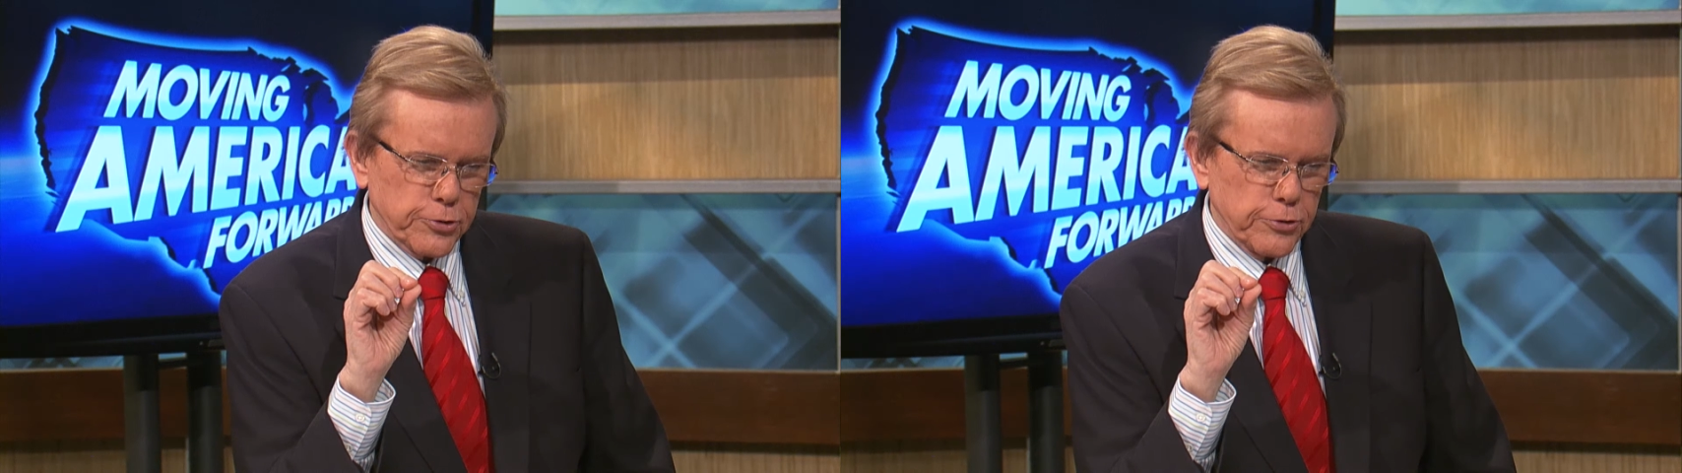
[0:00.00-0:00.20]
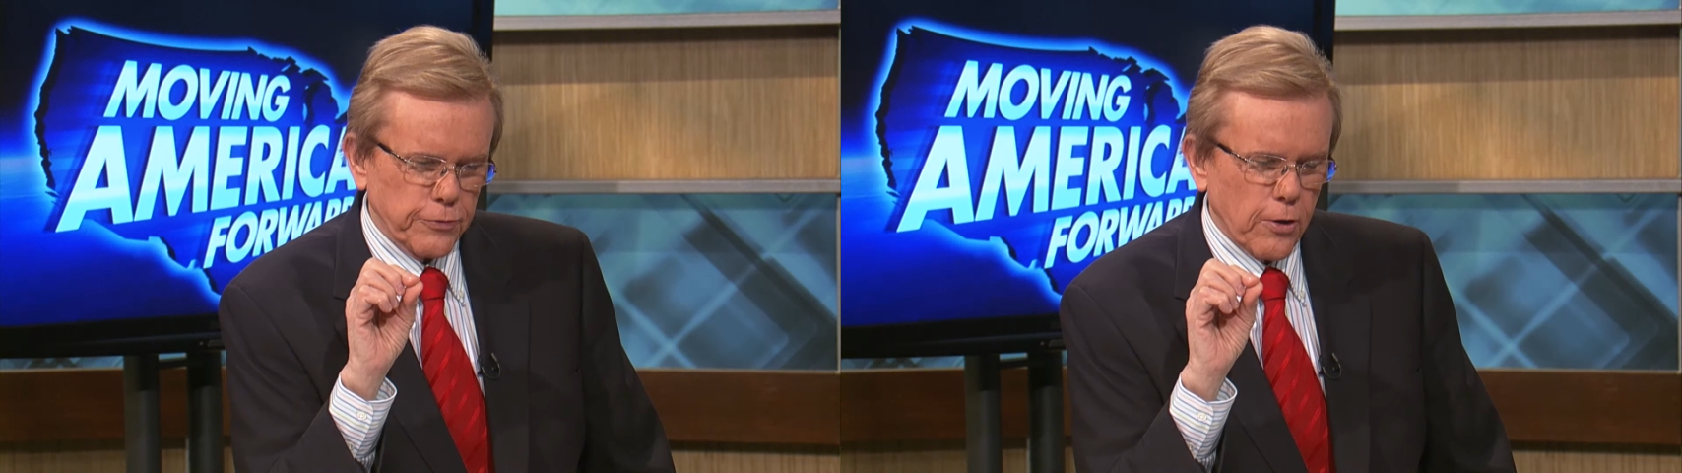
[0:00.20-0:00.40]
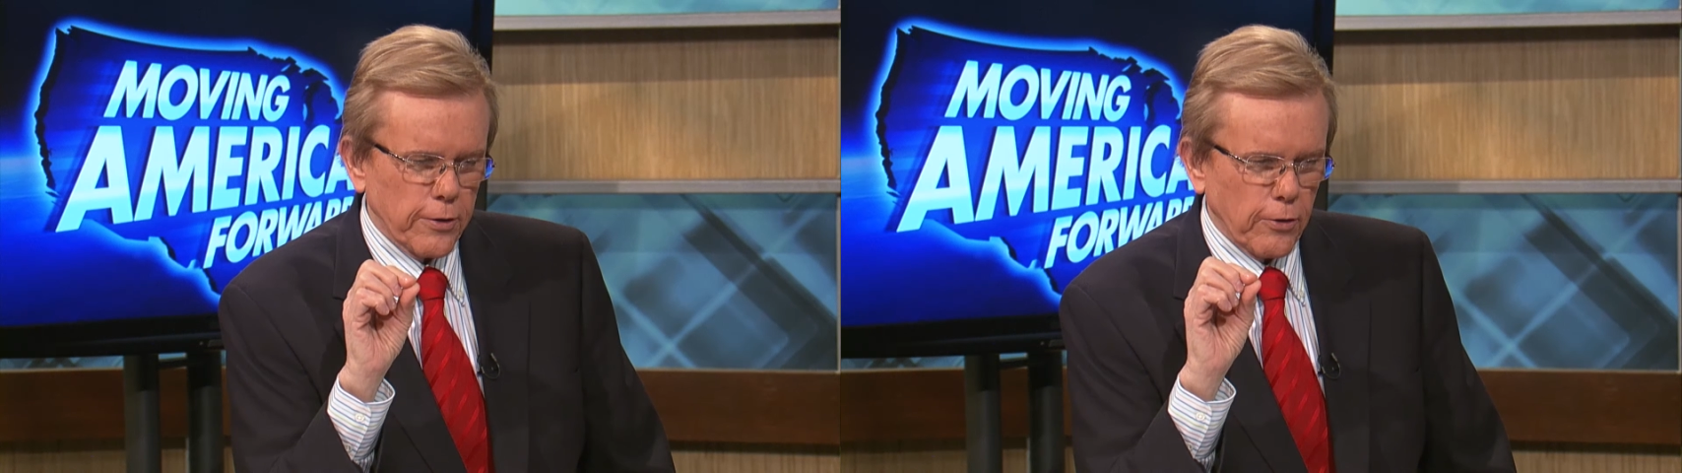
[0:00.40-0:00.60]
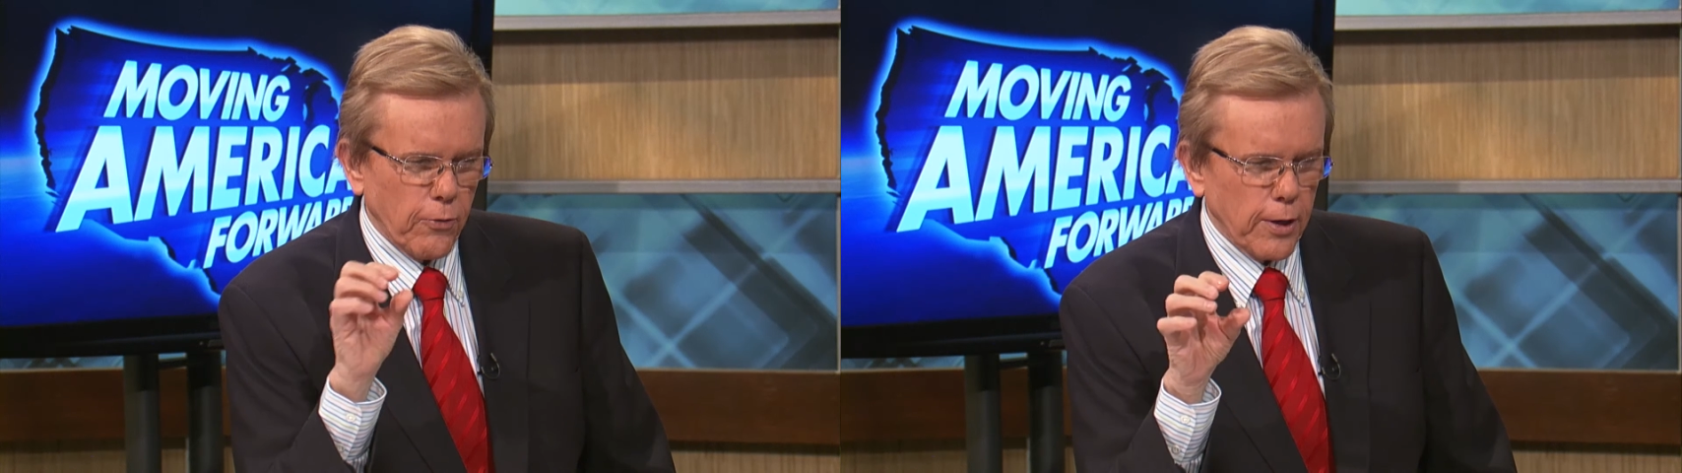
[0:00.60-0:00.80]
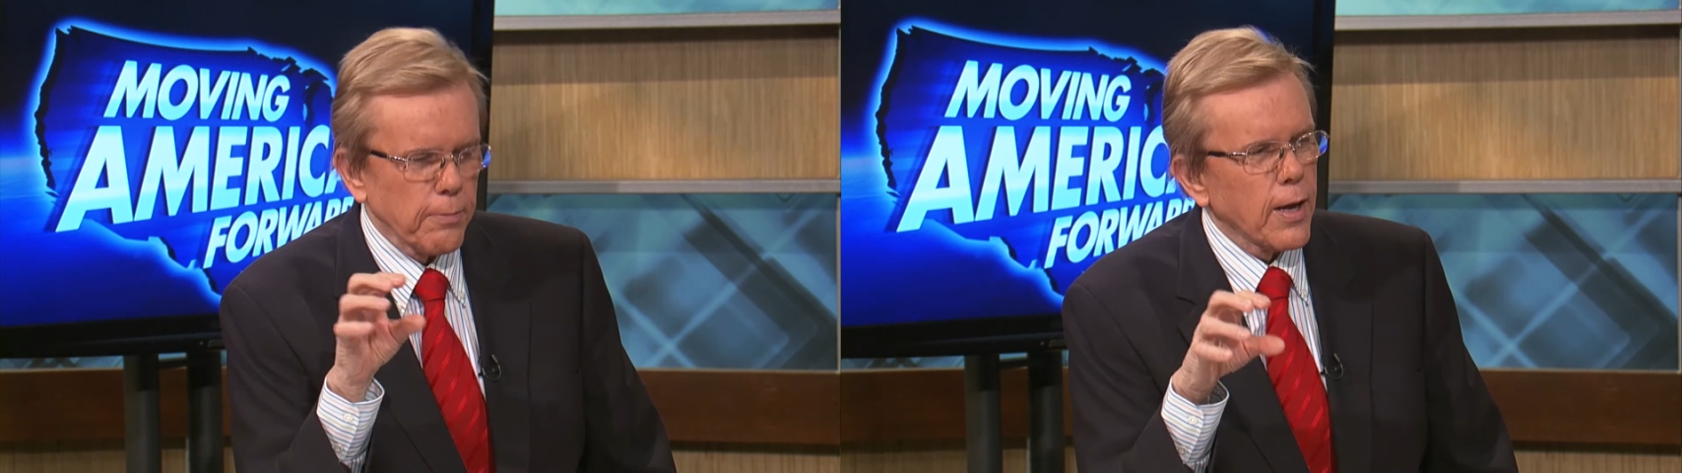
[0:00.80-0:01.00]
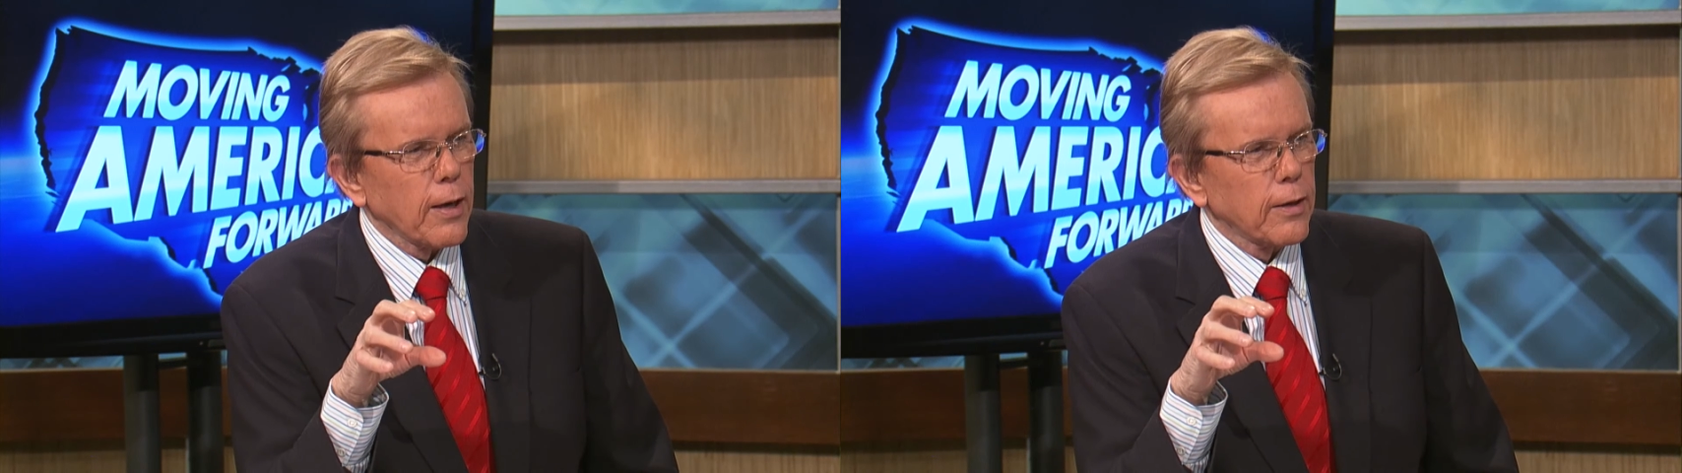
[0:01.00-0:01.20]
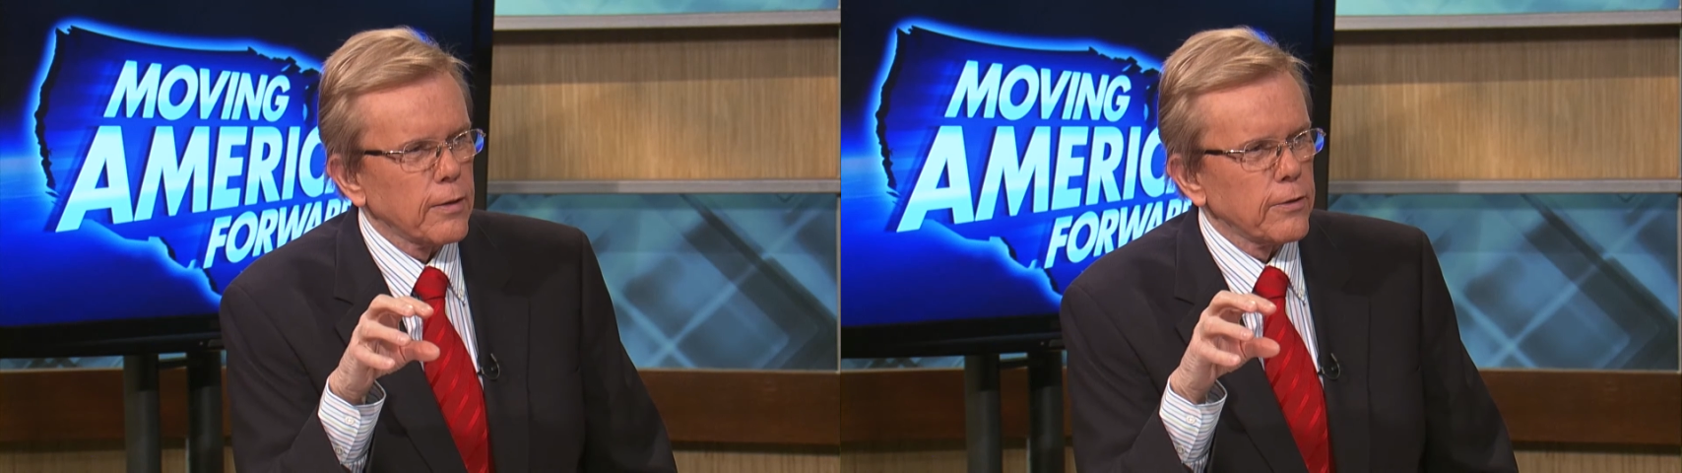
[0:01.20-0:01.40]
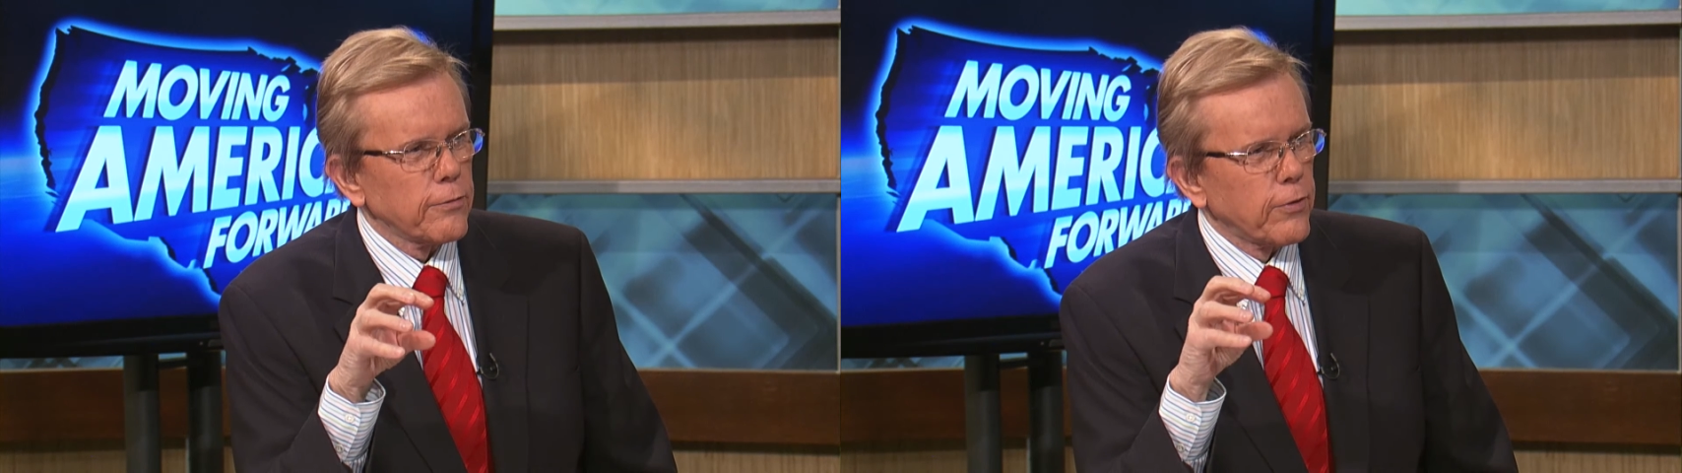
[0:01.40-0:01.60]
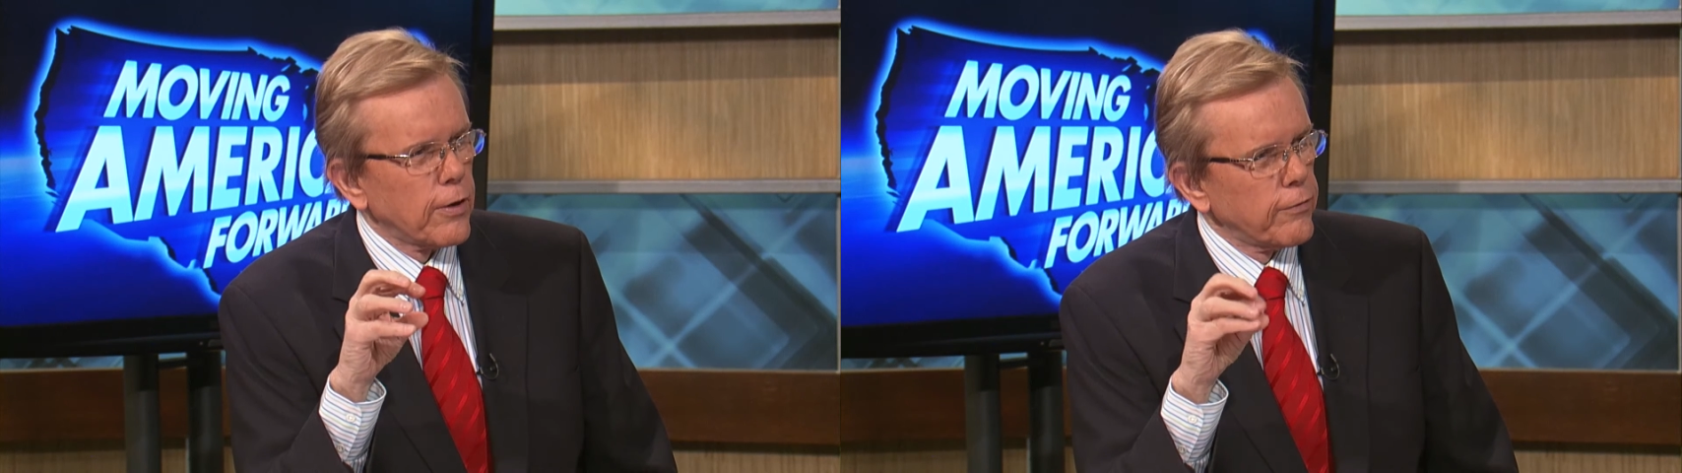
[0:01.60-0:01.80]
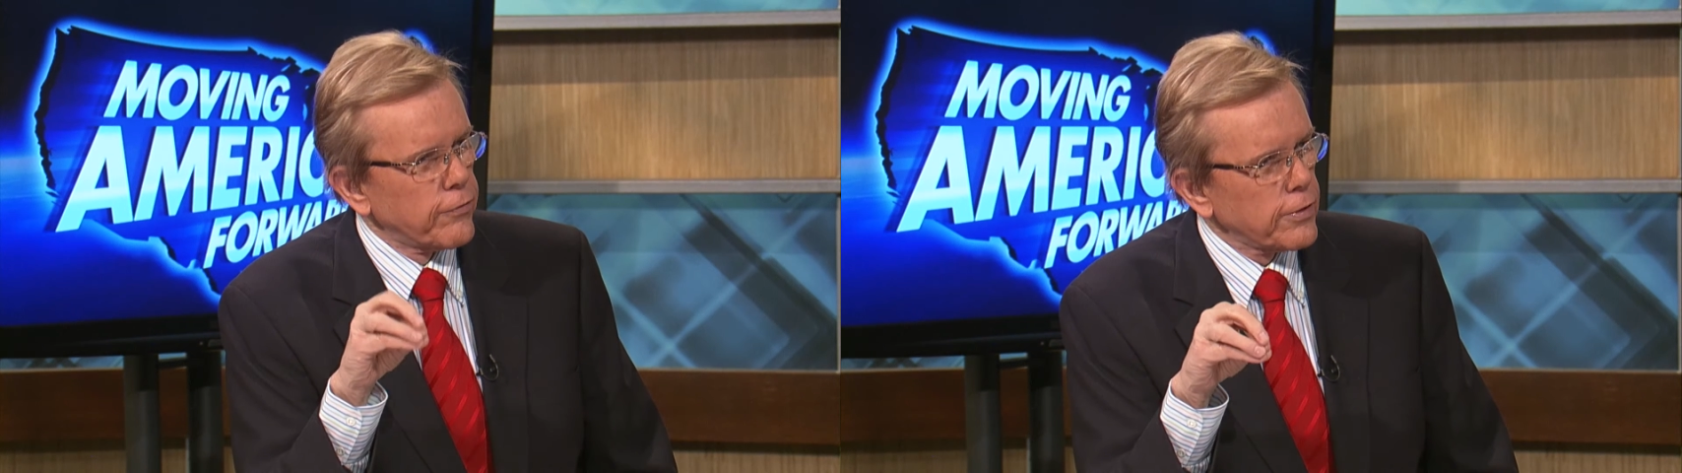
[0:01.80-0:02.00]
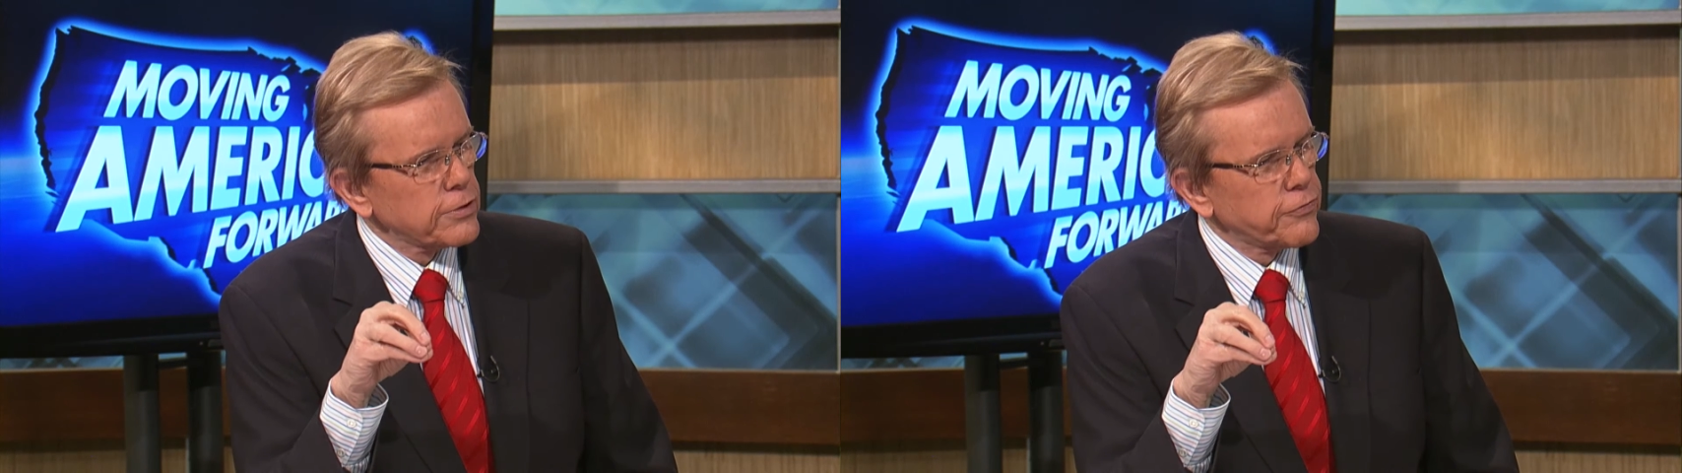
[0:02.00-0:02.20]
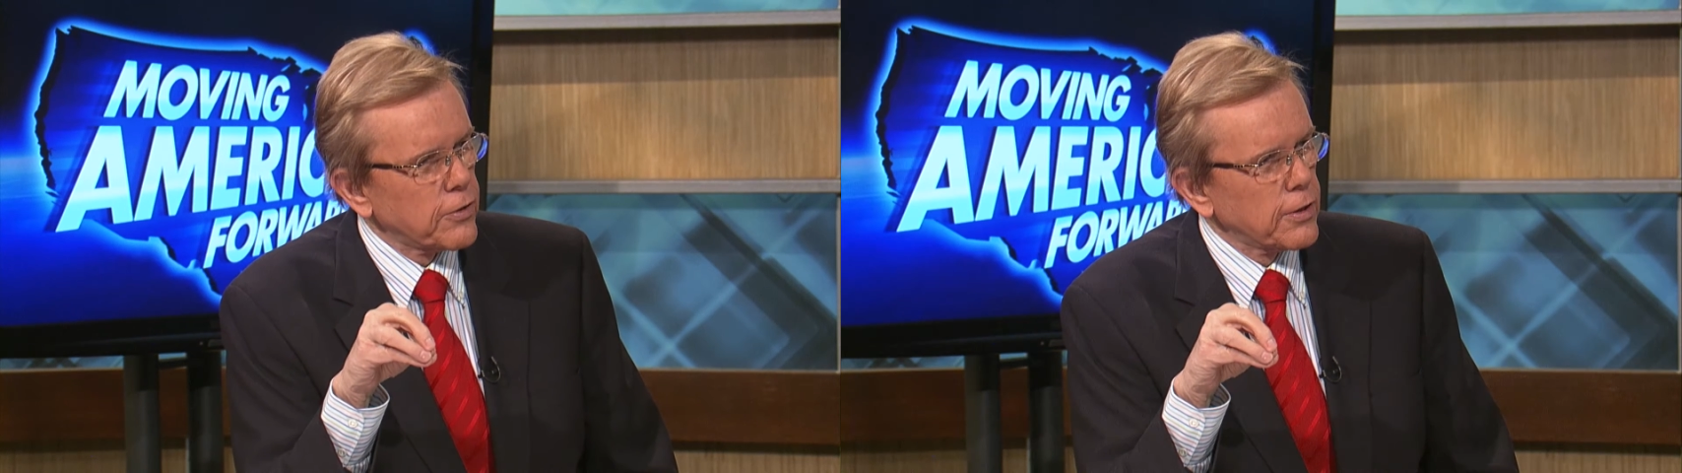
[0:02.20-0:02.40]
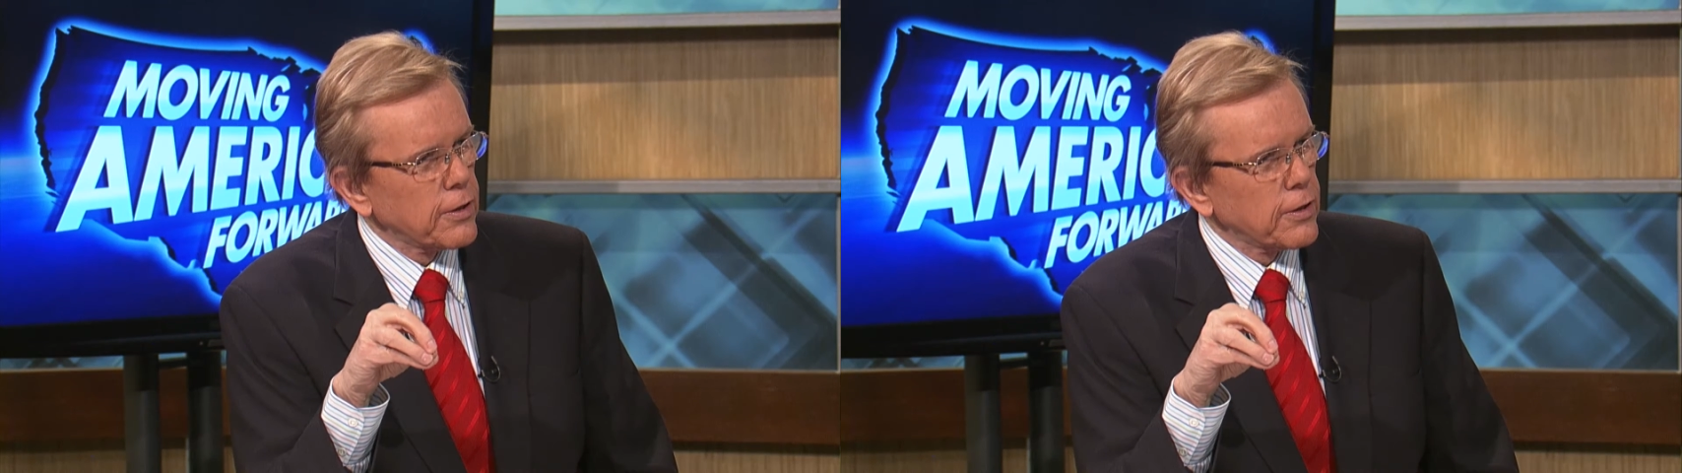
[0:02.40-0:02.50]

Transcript: You've gone to Guatemala, you've gone to various foreign